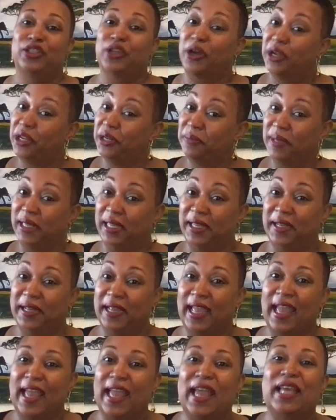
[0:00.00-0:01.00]
Join me
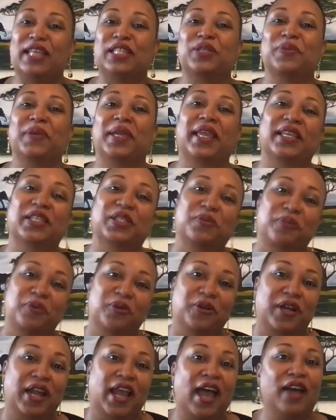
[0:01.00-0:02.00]
as we
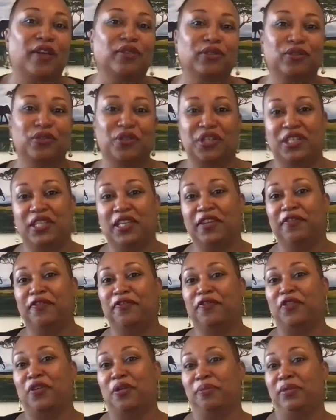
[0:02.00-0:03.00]
explore how to
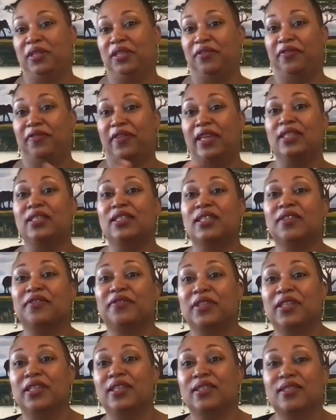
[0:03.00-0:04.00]
shift from
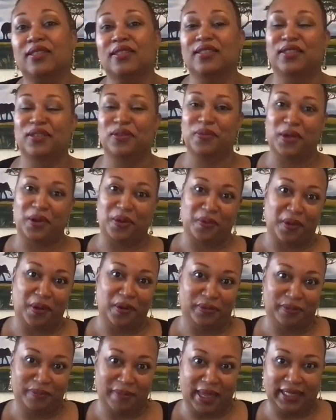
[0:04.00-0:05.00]
defensiveness to a
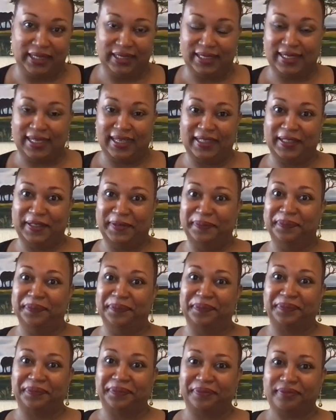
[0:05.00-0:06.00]
growth mindset.
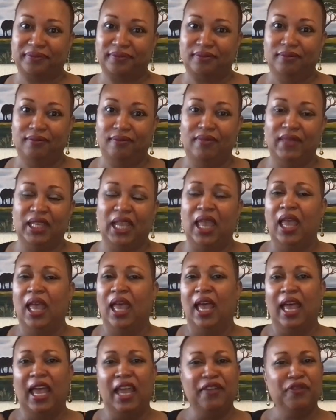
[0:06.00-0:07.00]

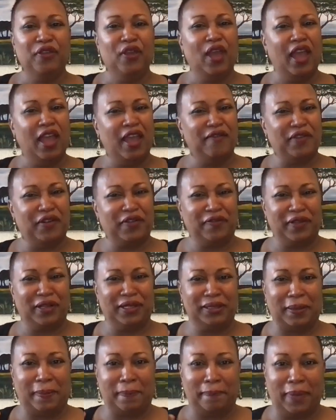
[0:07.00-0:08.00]
Have you ever
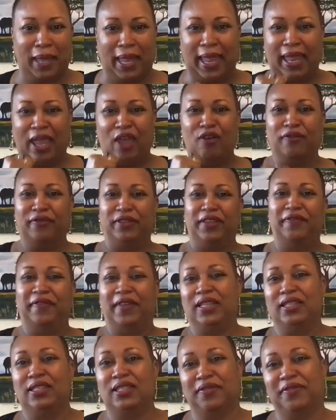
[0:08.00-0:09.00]
felt a pang of
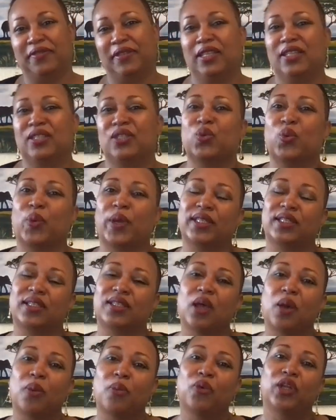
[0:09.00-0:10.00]
defensiveness when
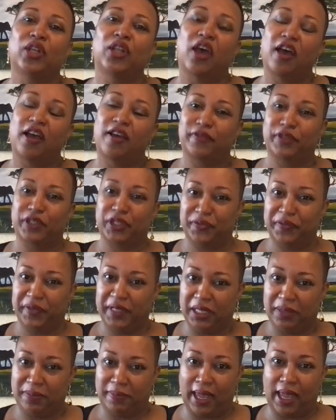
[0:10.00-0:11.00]
someone offers
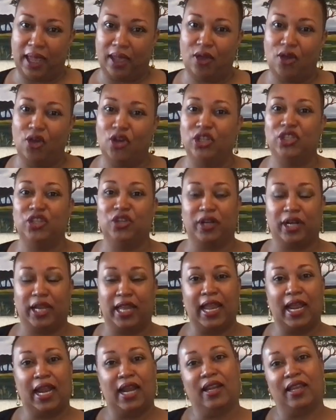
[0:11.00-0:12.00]
feedback on your
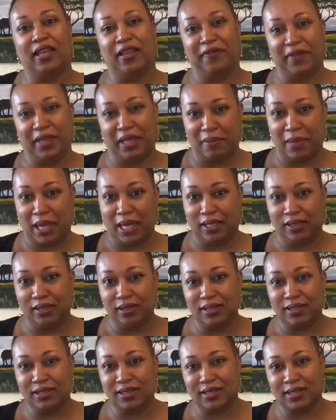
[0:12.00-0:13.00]
caregiving
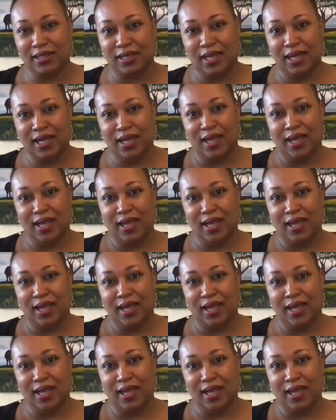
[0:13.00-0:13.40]
methods?